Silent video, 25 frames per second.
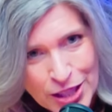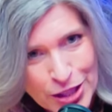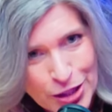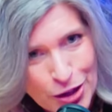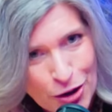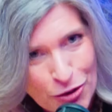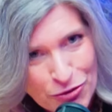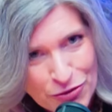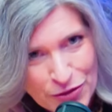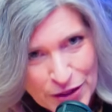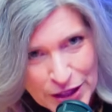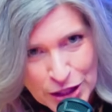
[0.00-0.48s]

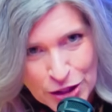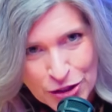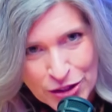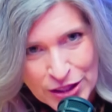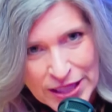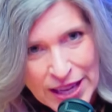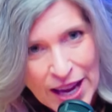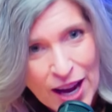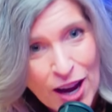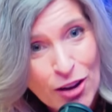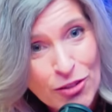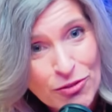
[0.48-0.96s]
Figure
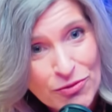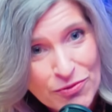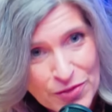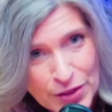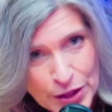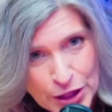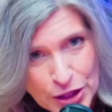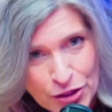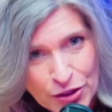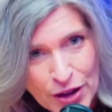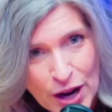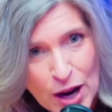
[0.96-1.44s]
it out.
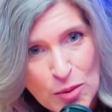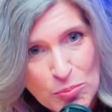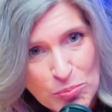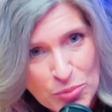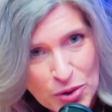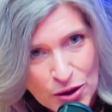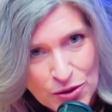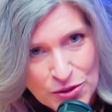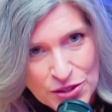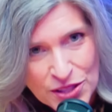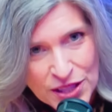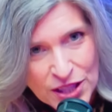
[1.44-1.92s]
Figure out
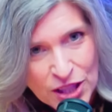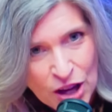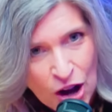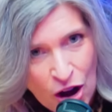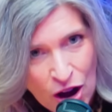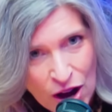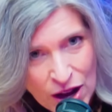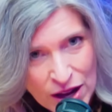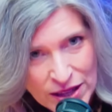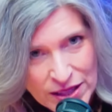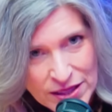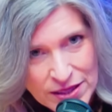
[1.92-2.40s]
pros and
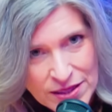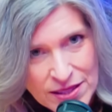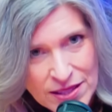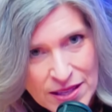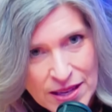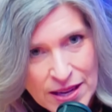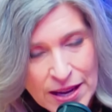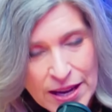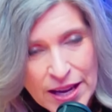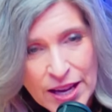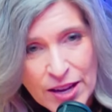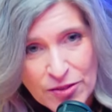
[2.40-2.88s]
cons.
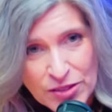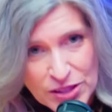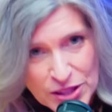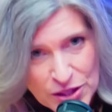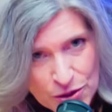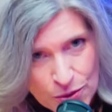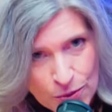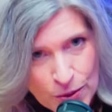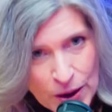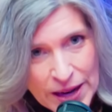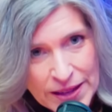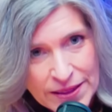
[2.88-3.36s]
If it's
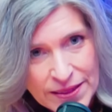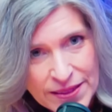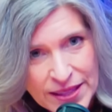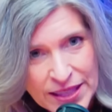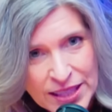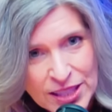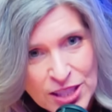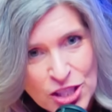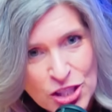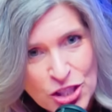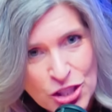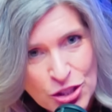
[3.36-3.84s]
the right
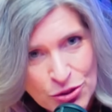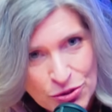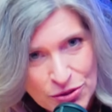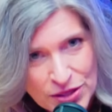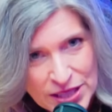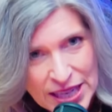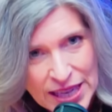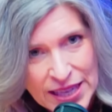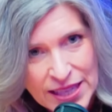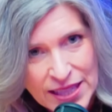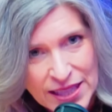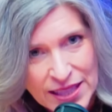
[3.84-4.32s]
thing to do,
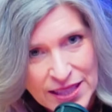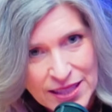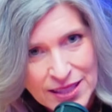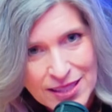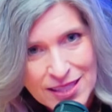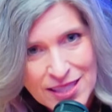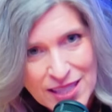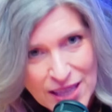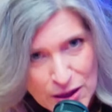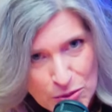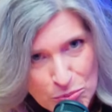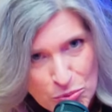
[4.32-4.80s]
take it.
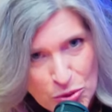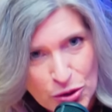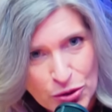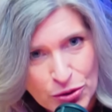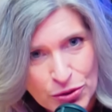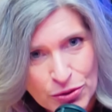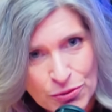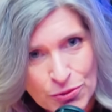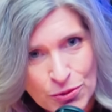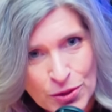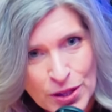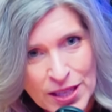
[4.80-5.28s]
Take
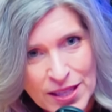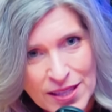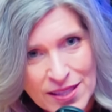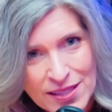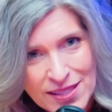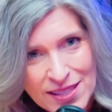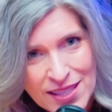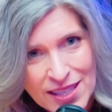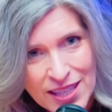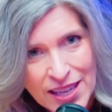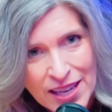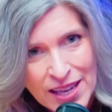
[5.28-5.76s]
prudent
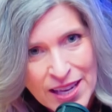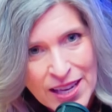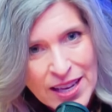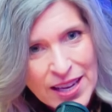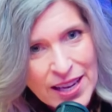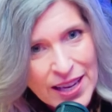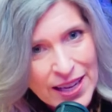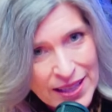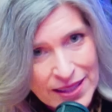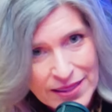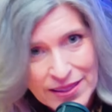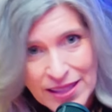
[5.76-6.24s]
risk."
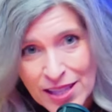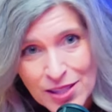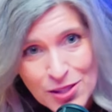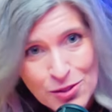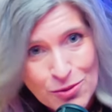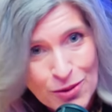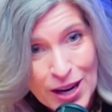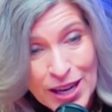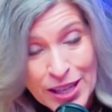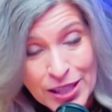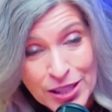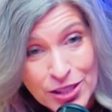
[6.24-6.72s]
And that's
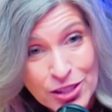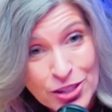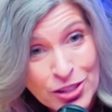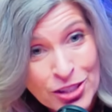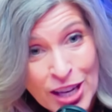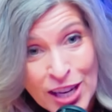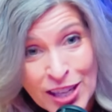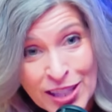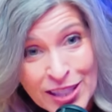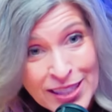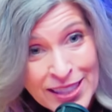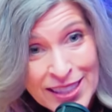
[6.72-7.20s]
right. You're
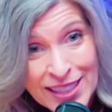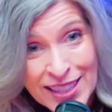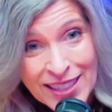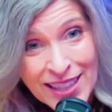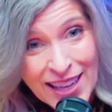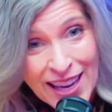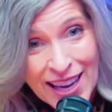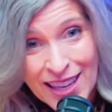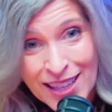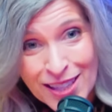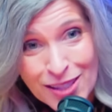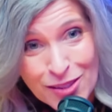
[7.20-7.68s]
not going to get
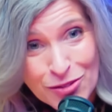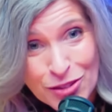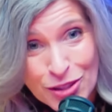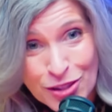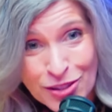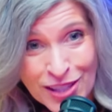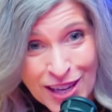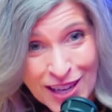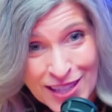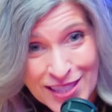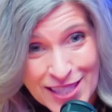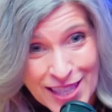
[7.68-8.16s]
ahead if
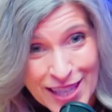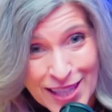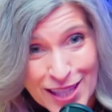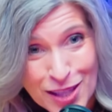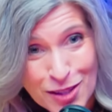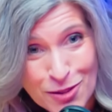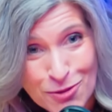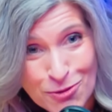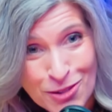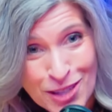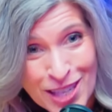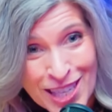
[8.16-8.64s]
you're not
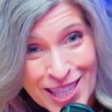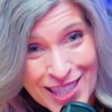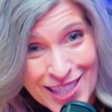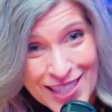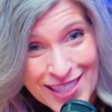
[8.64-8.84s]
taking risk.